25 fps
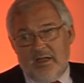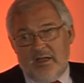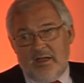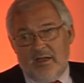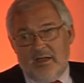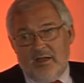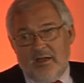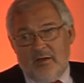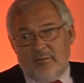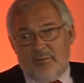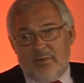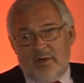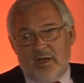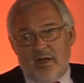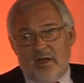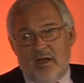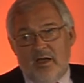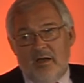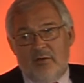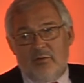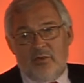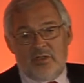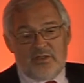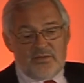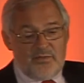But I
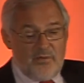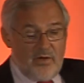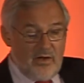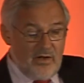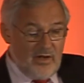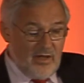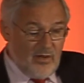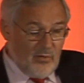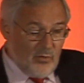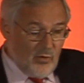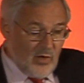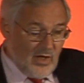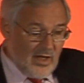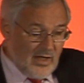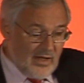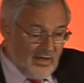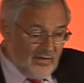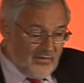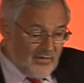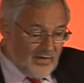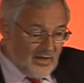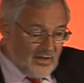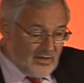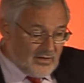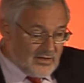was very aware
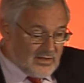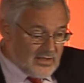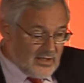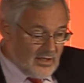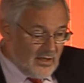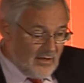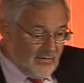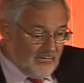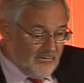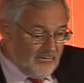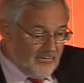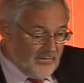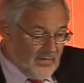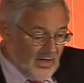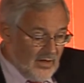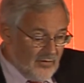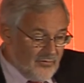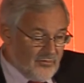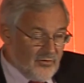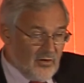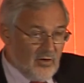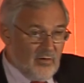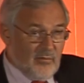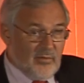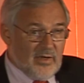that
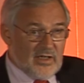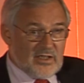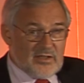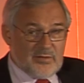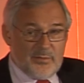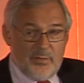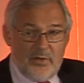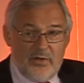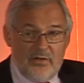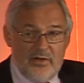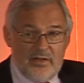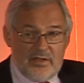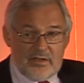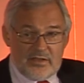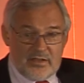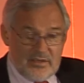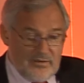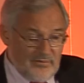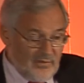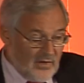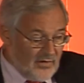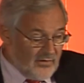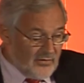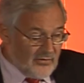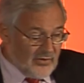from experience of
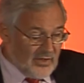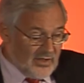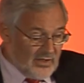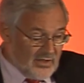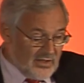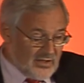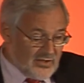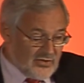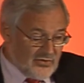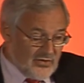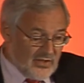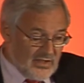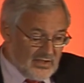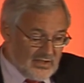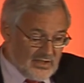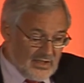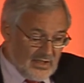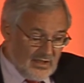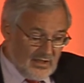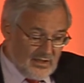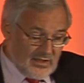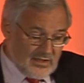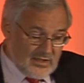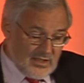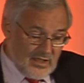other industries
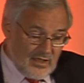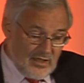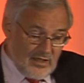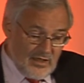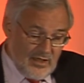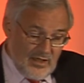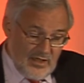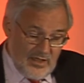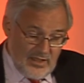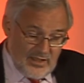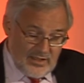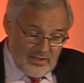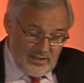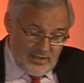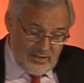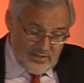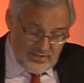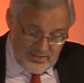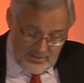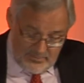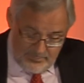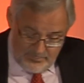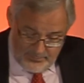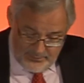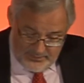that
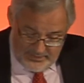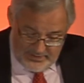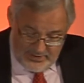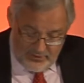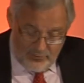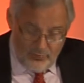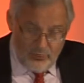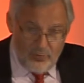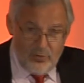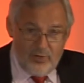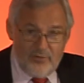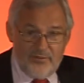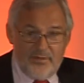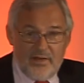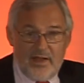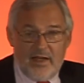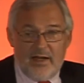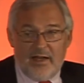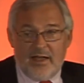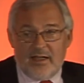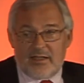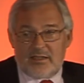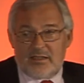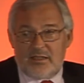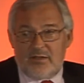simply all of that
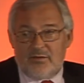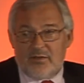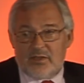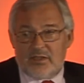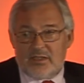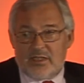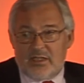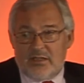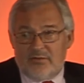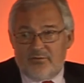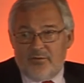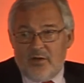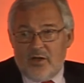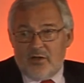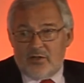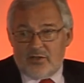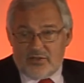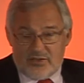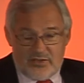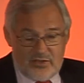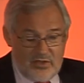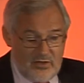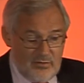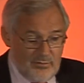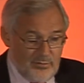activity focused
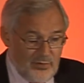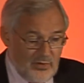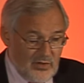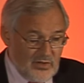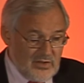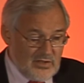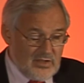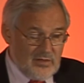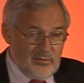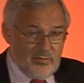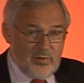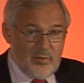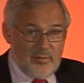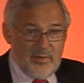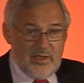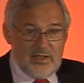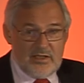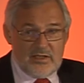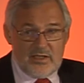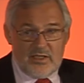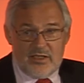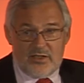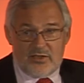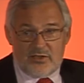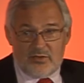on point
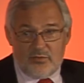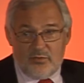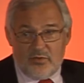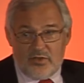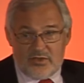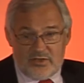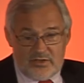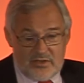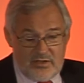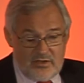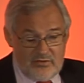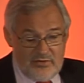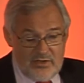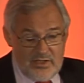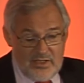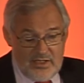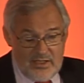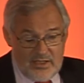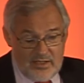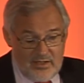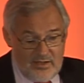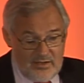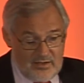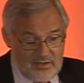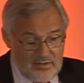implementation wasn't really
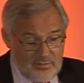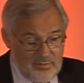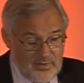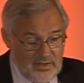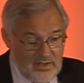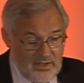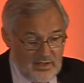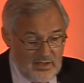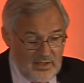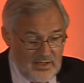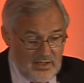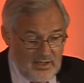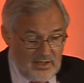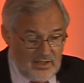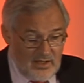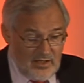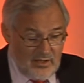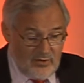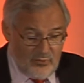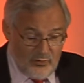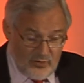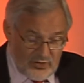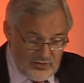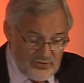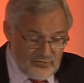going
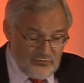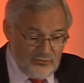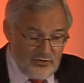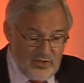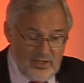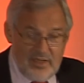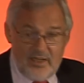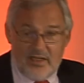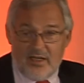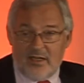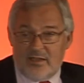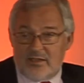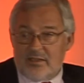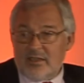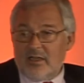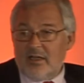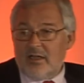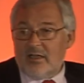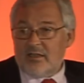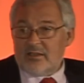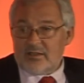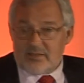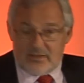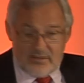to last.